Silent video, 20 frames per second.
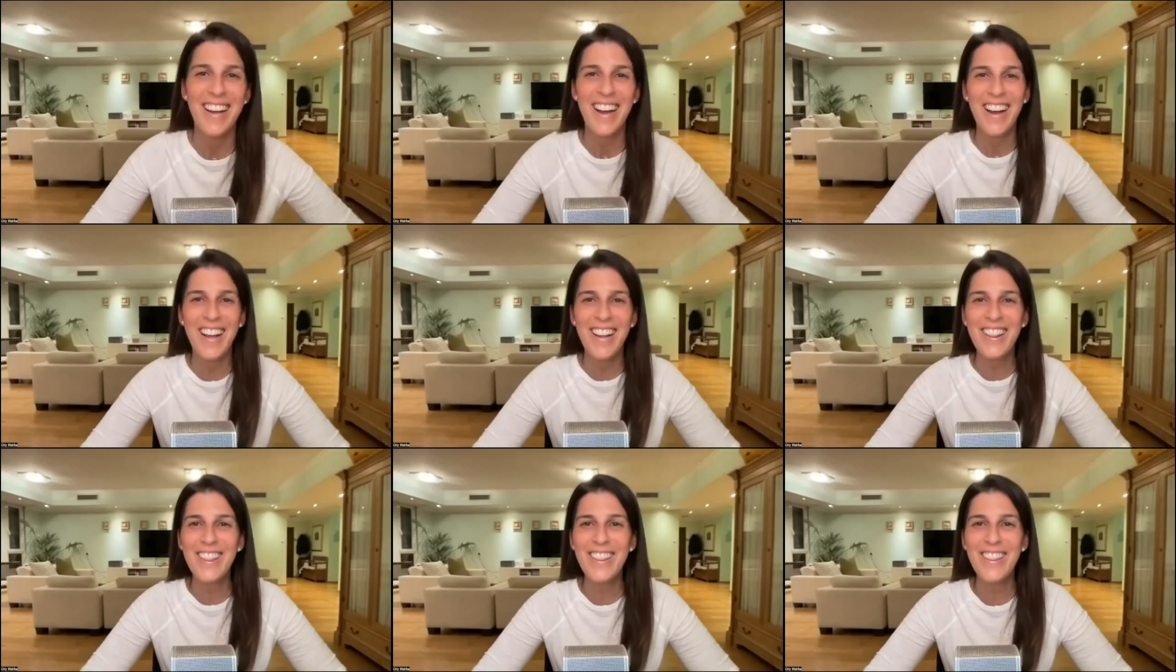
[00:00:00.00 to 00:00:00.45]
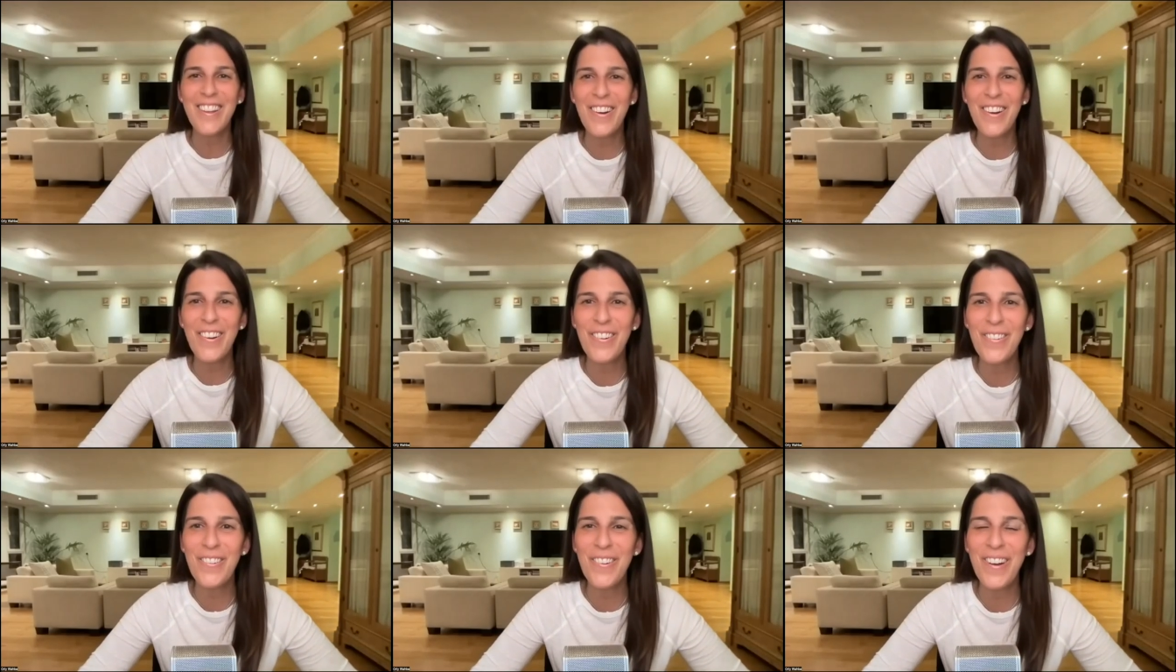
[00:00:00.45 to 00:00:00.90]

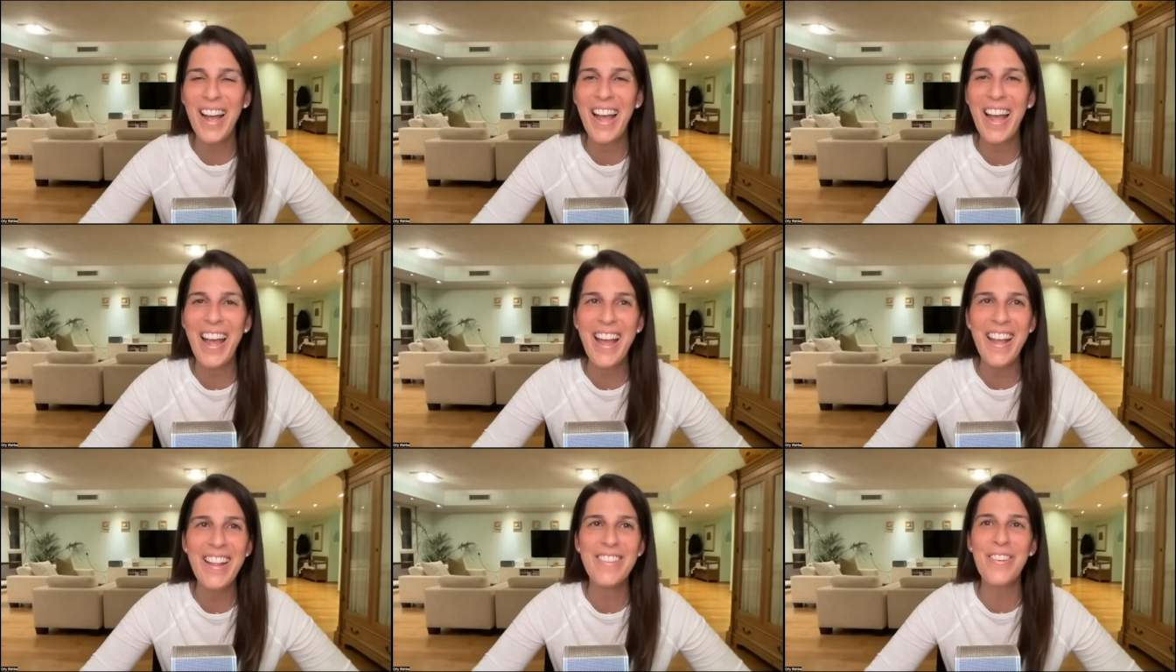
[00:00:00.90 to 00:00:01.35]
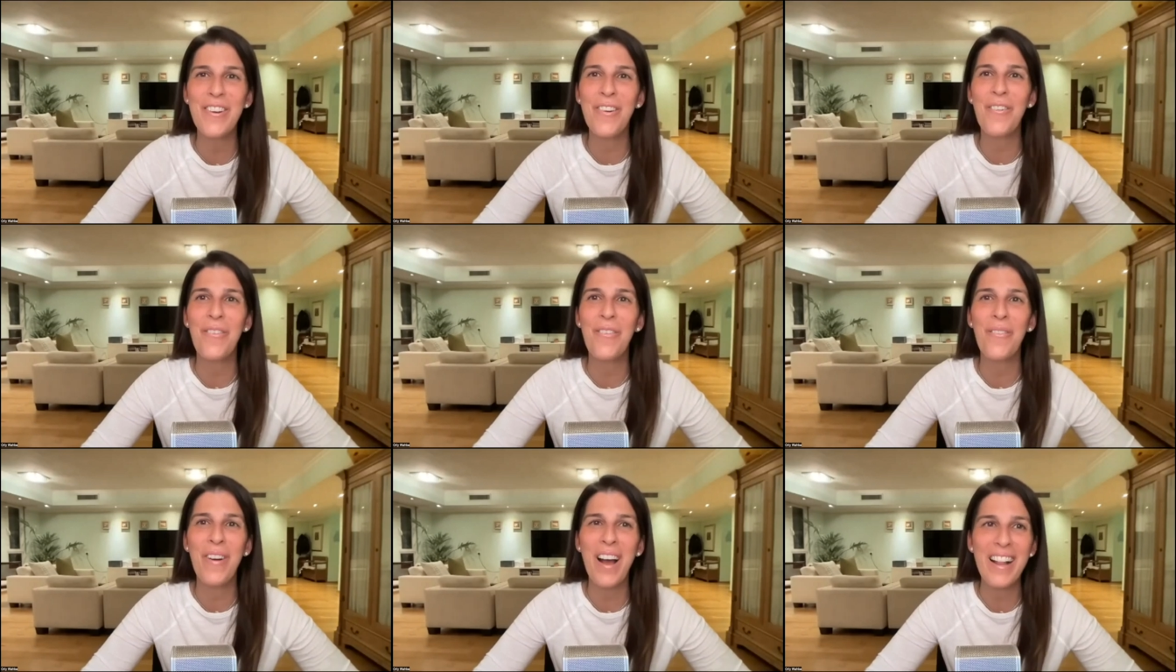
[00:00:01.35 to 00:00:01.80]
Hello and
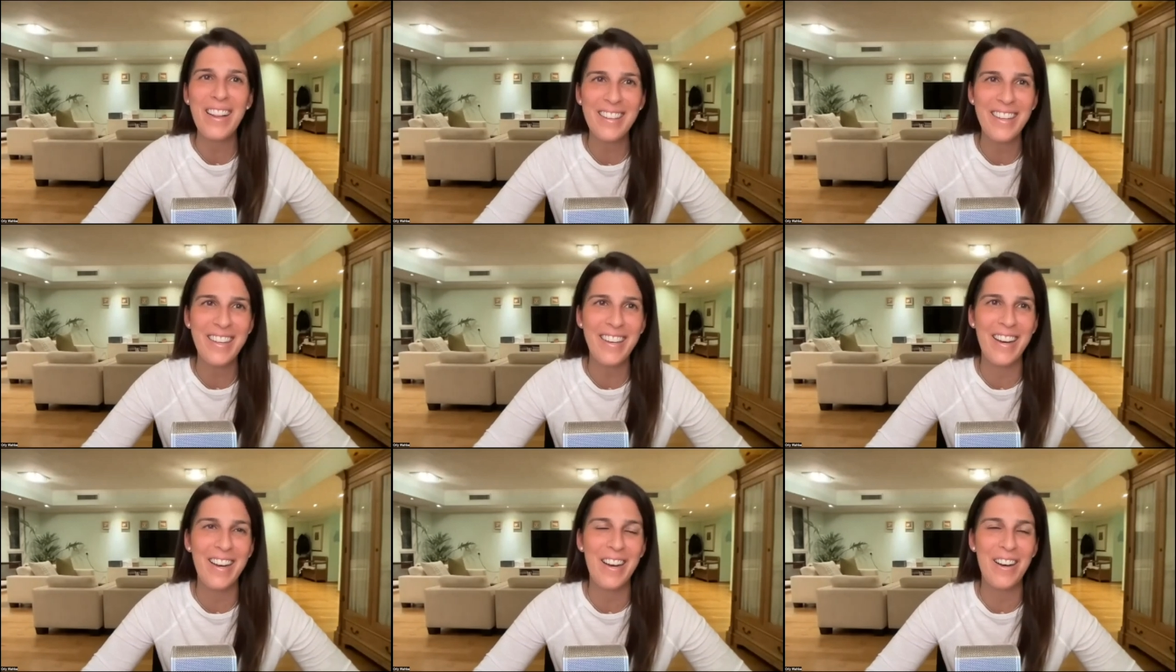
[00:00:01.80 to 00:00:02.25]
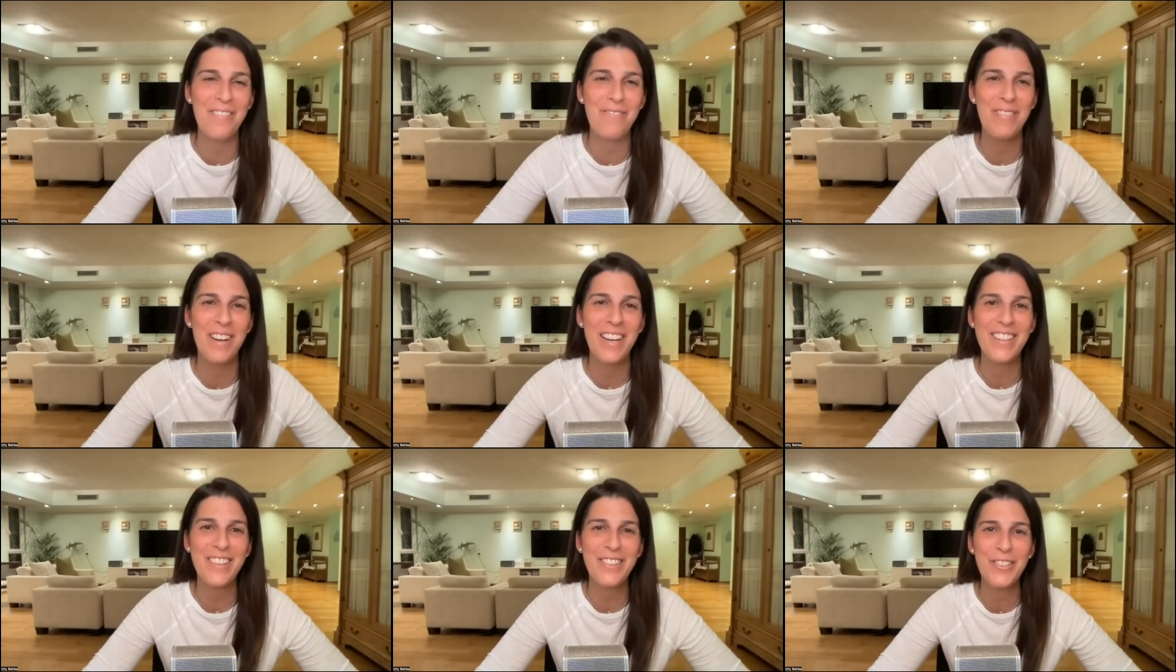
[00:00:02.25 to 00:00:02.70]
welcome
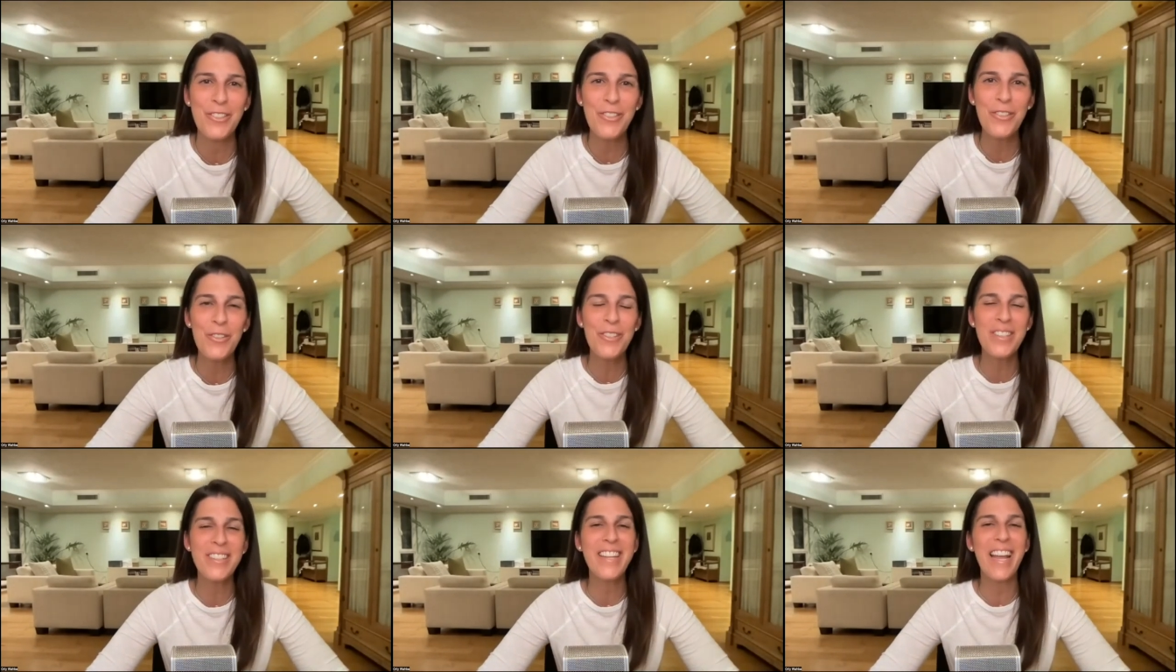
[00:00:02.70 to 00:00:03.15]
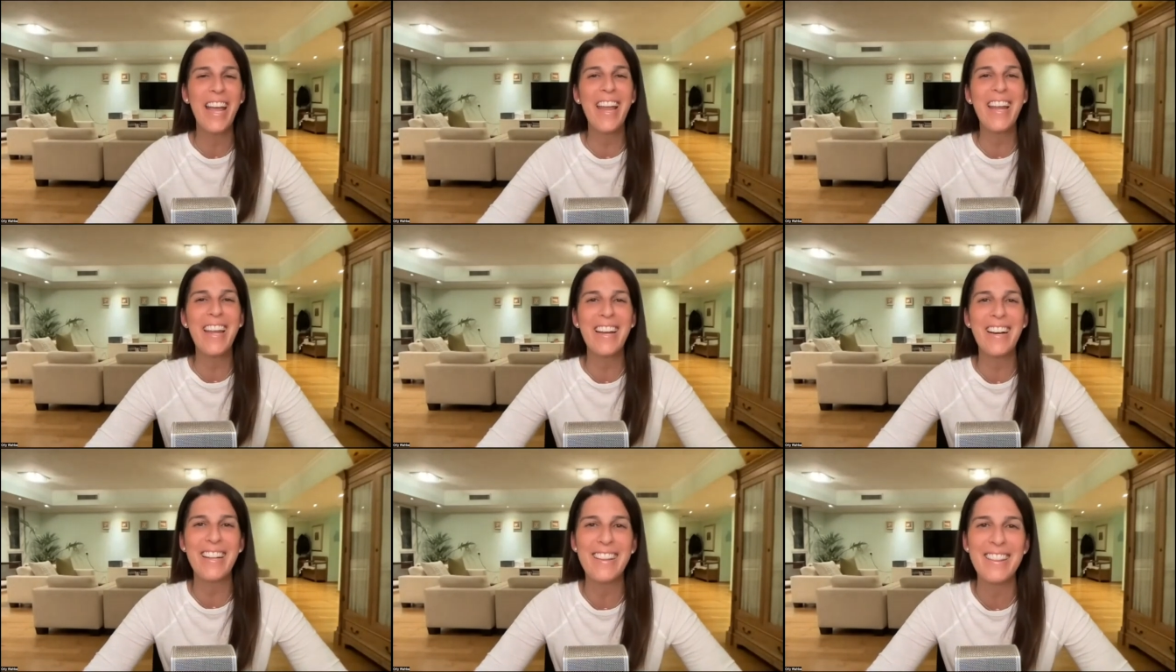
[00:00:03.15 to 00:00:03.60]
to
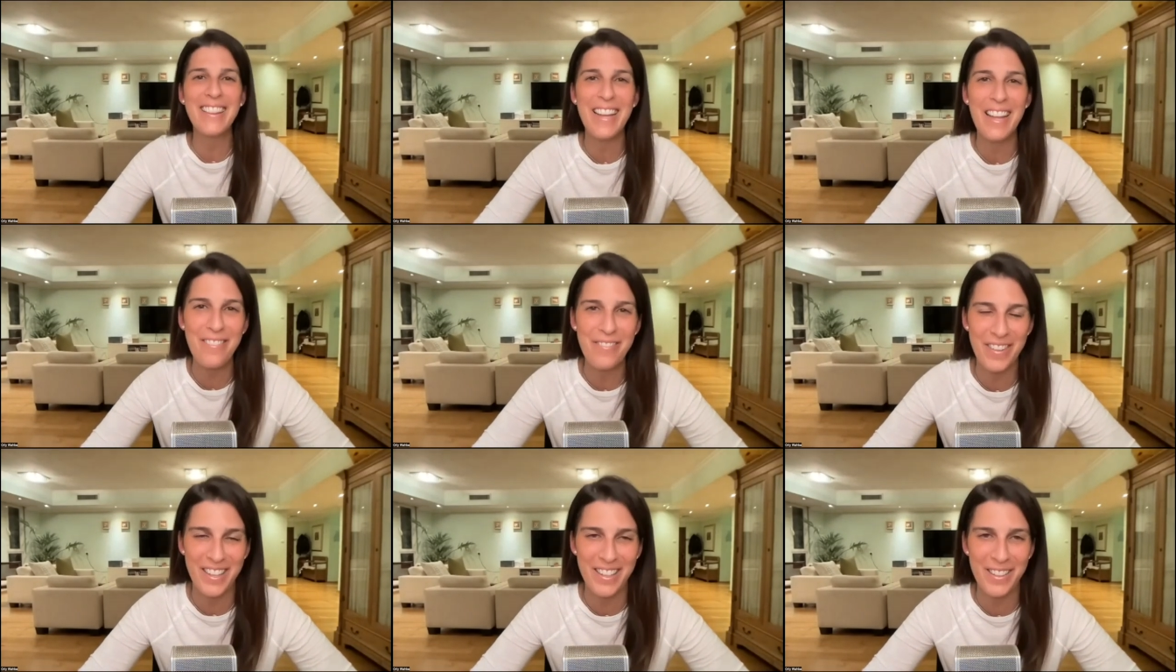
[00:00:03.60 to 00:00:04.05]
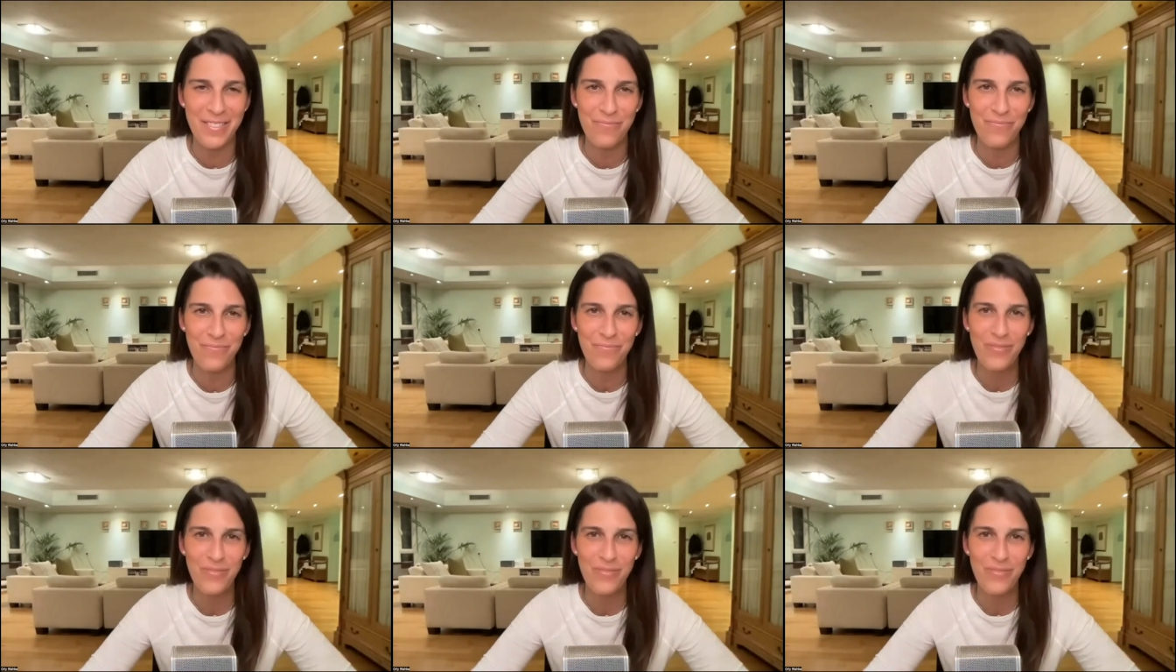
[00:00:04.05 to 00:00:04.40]
day 11